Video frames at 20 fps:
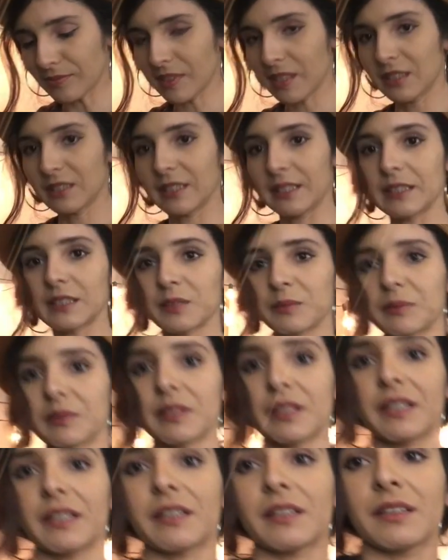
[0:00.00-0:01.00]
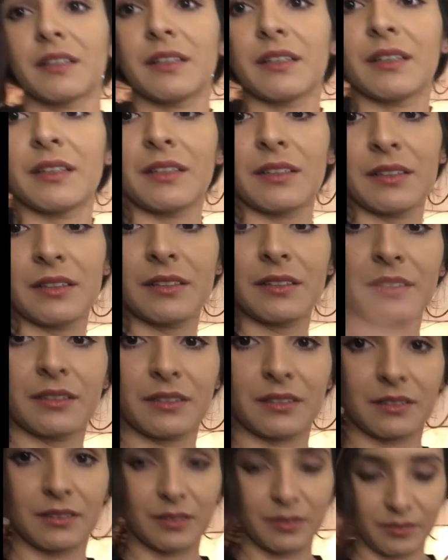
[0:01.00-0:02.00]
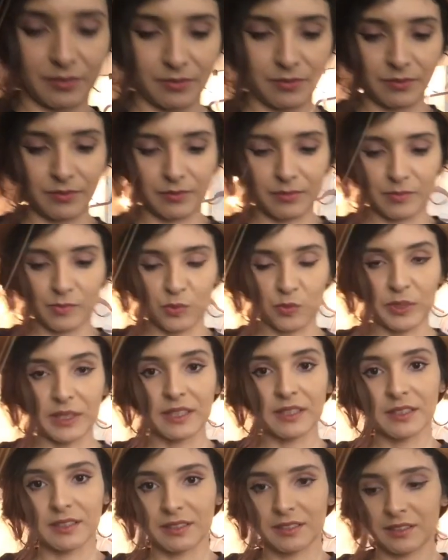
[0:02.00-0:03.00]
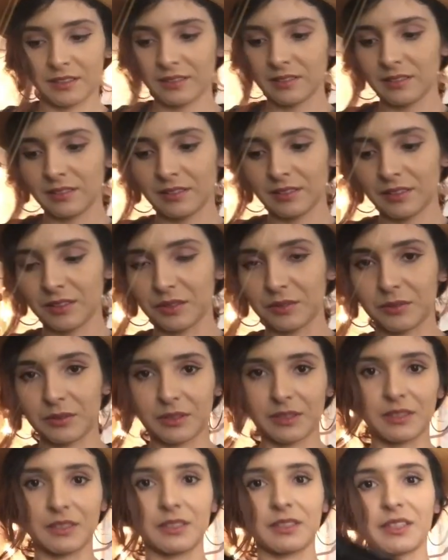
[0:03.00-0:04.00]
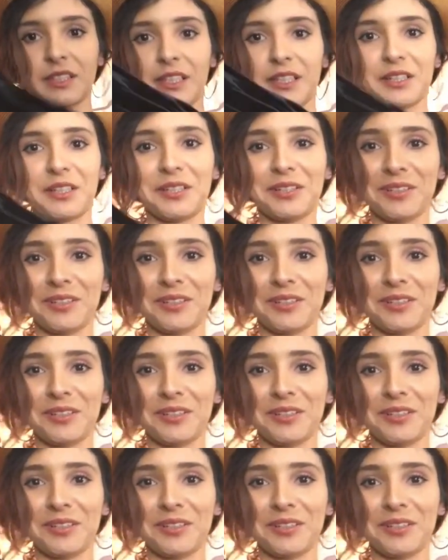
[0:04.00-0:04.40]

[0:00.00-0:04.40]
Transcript: It takes me like weeks to really decide